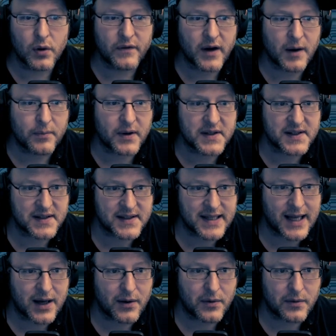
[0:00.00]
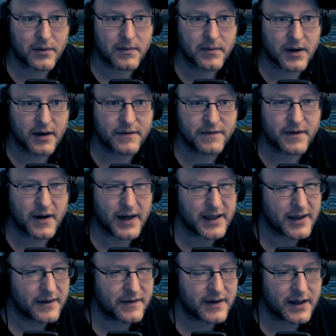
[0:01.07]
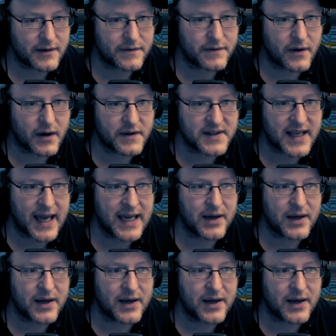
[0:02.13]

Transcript: of our presence now are fine, I think. Fine. There's eight